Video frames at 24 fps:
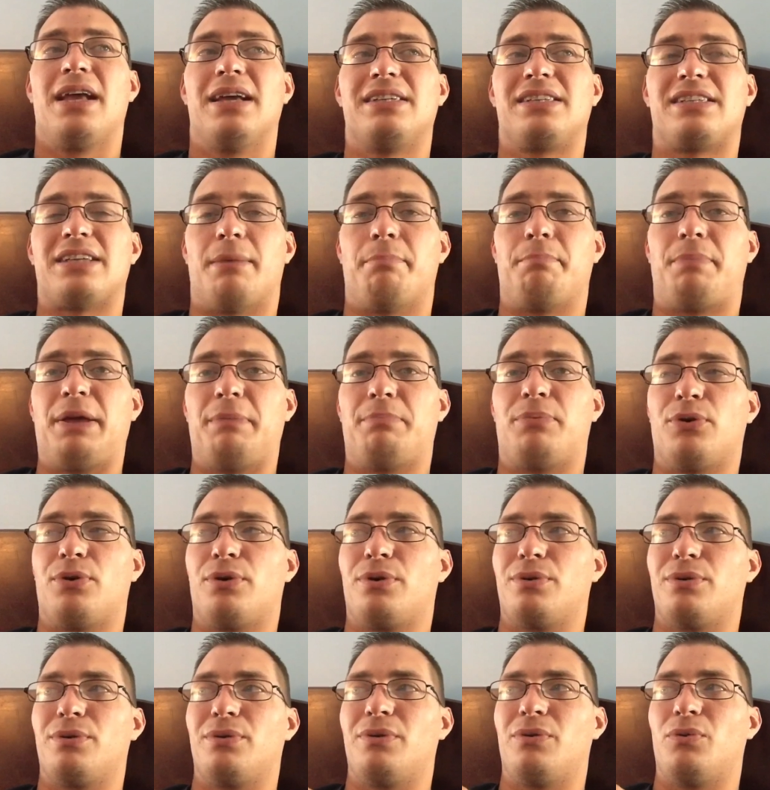Some
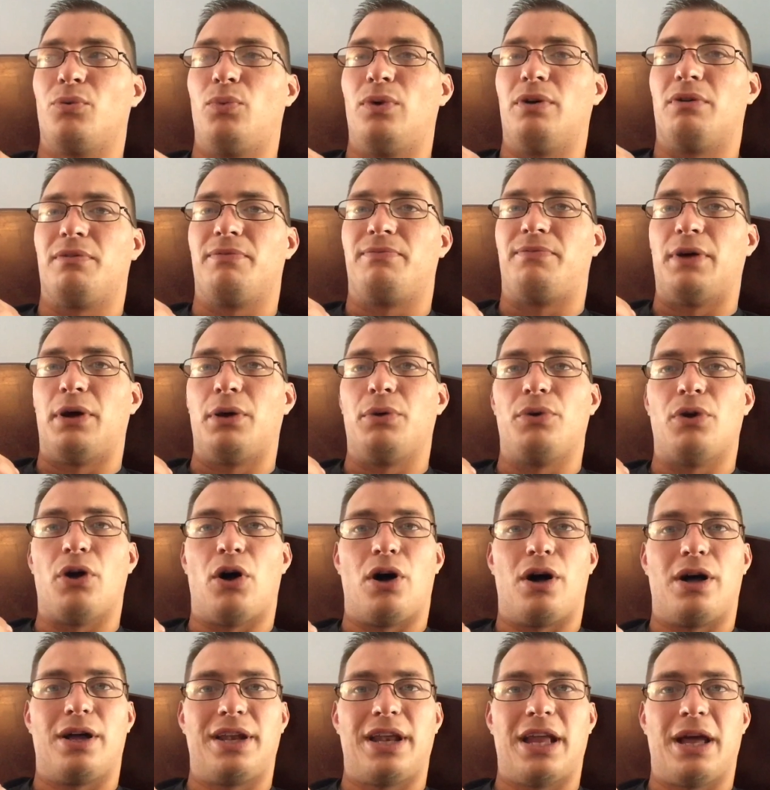people will vote
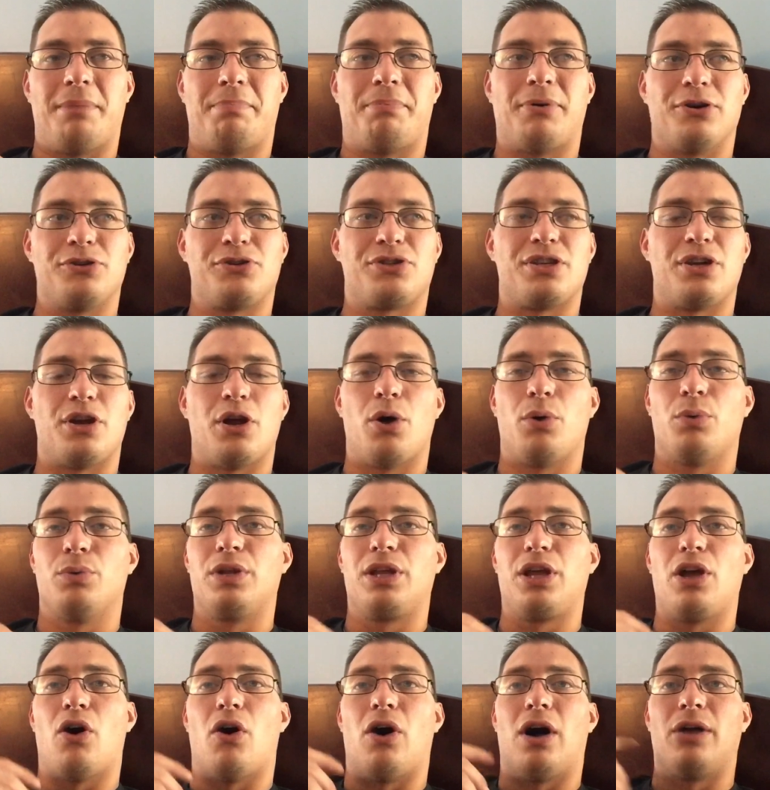on a person
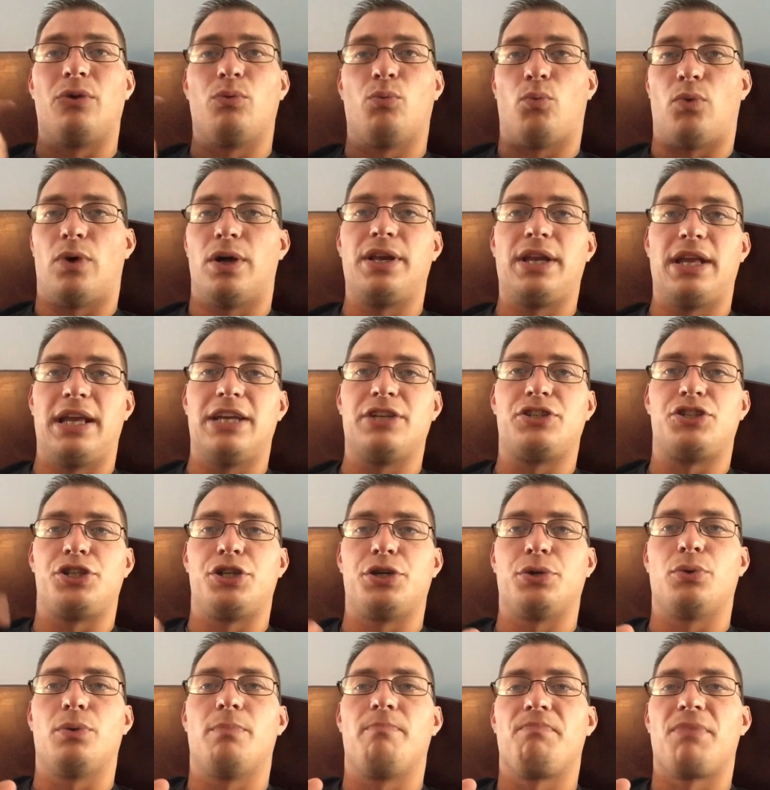only on one
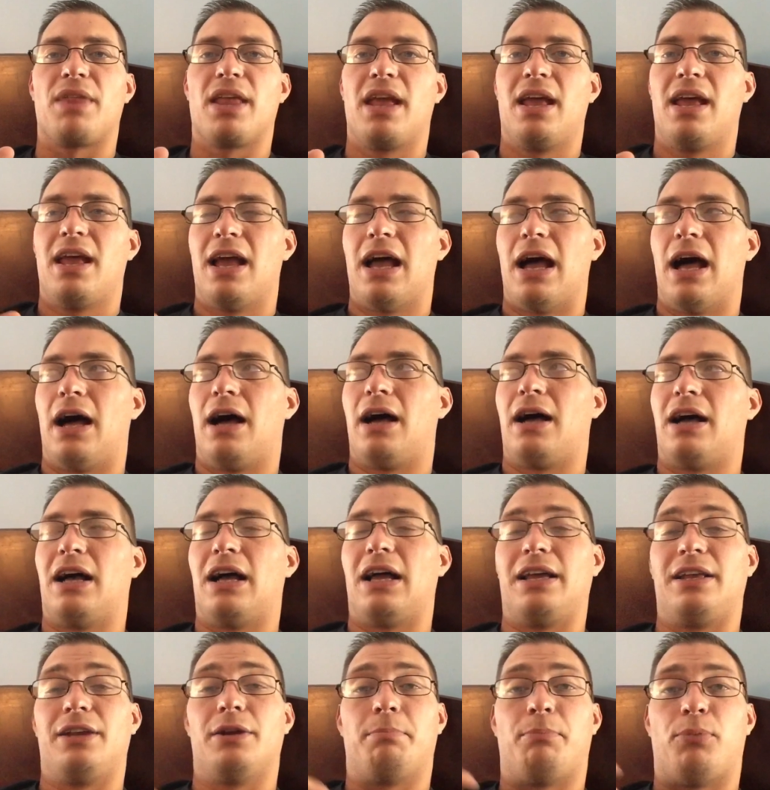issue,
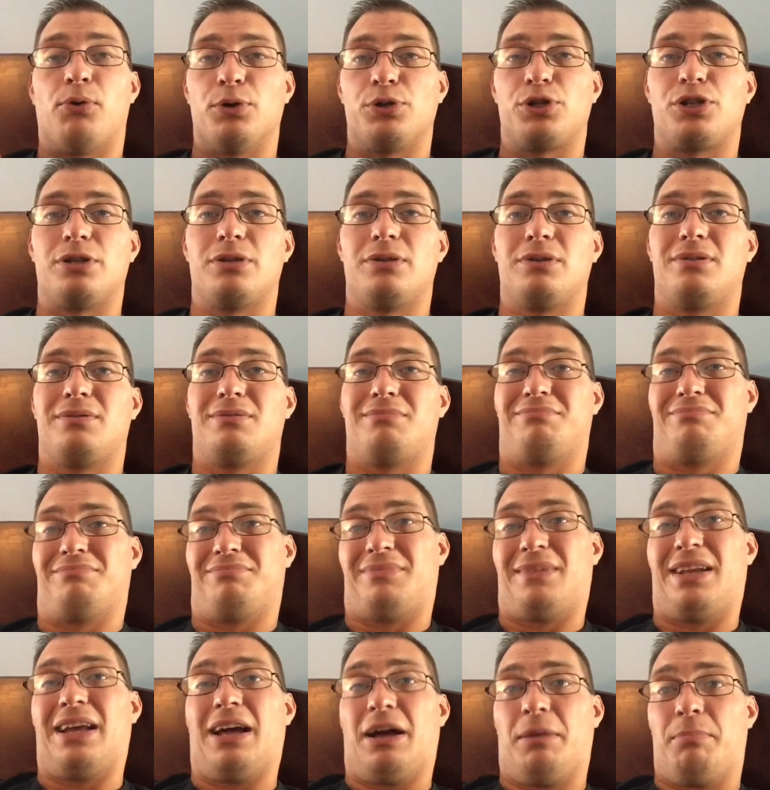and abortions
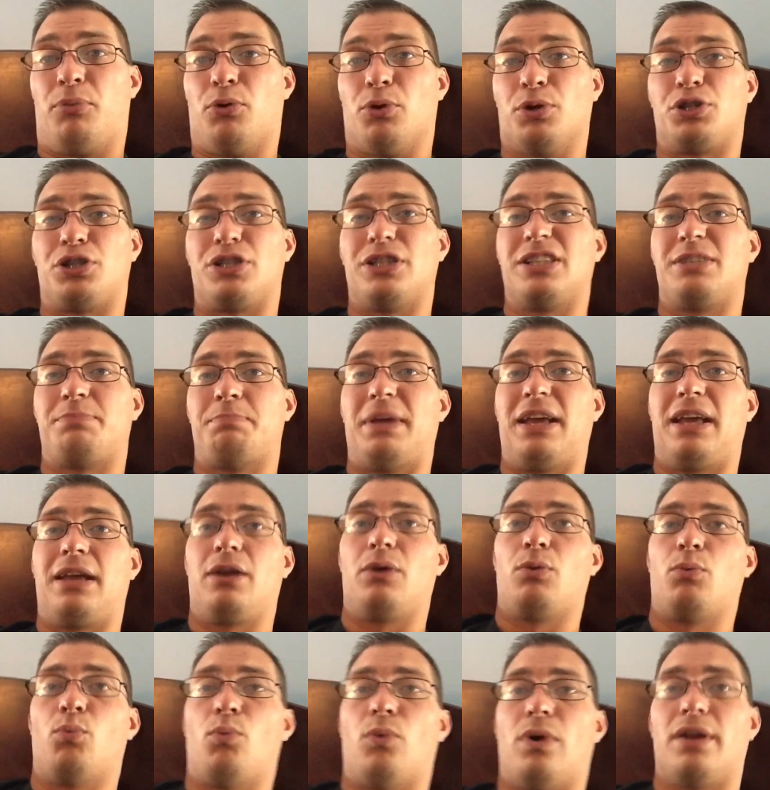
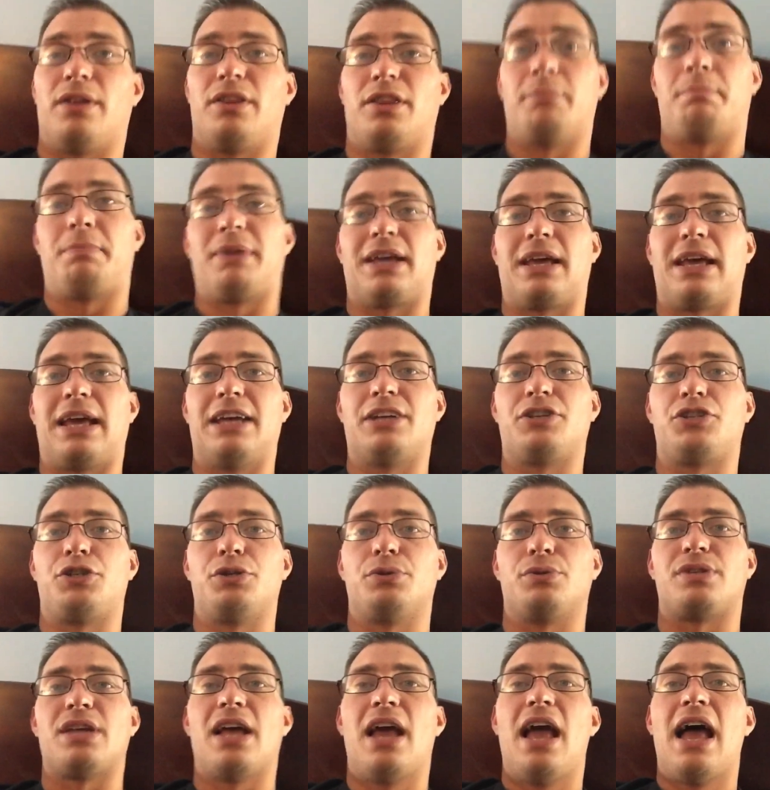being one of the big
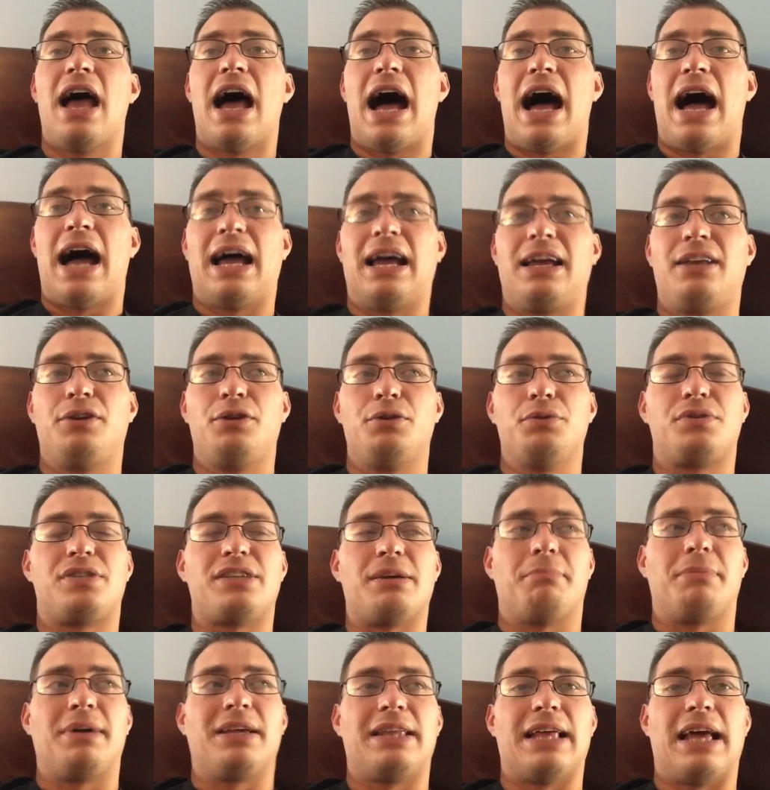issues. I knew
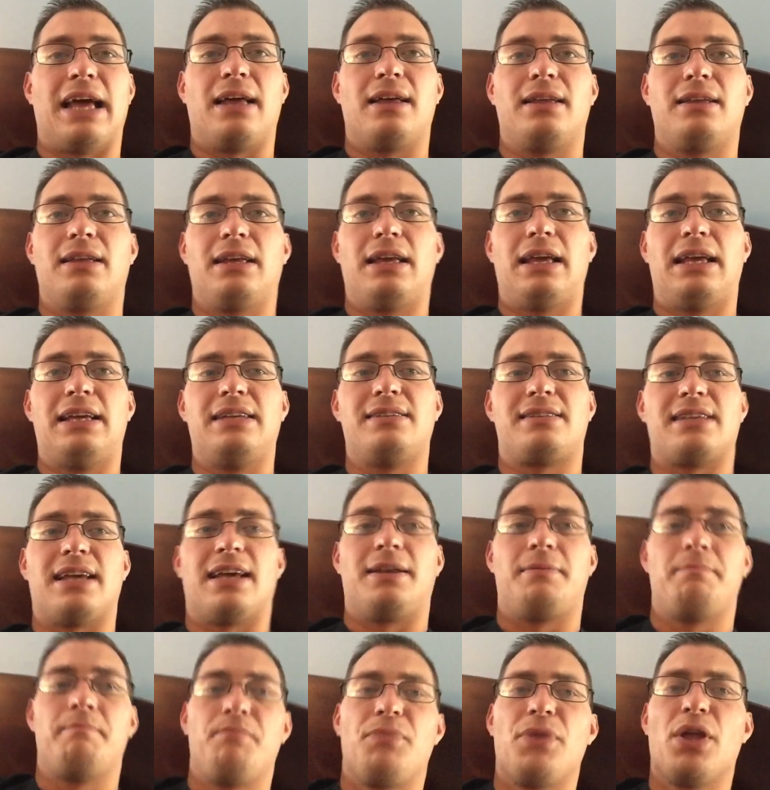somebody that he
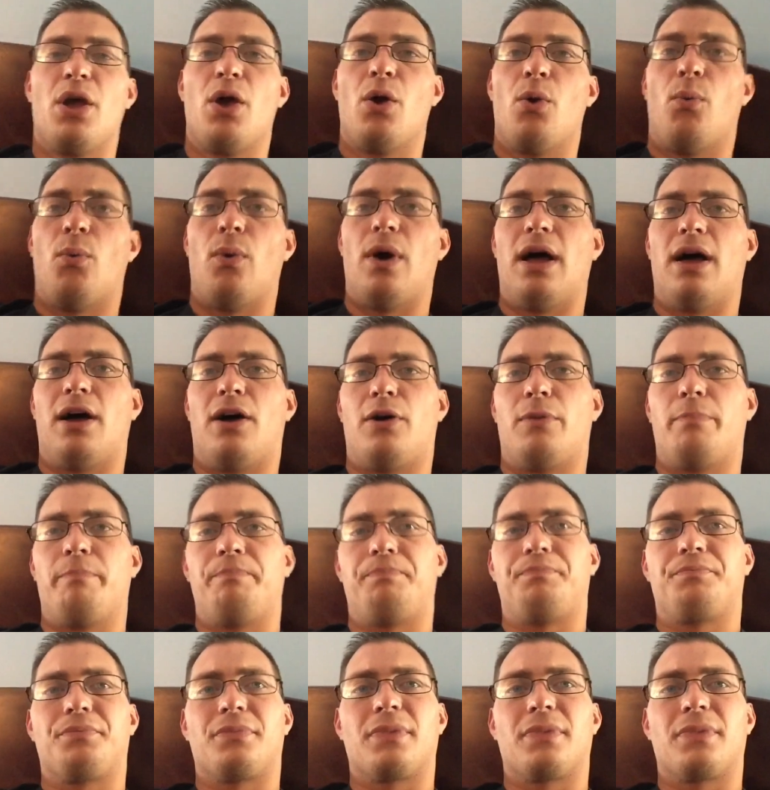said, well,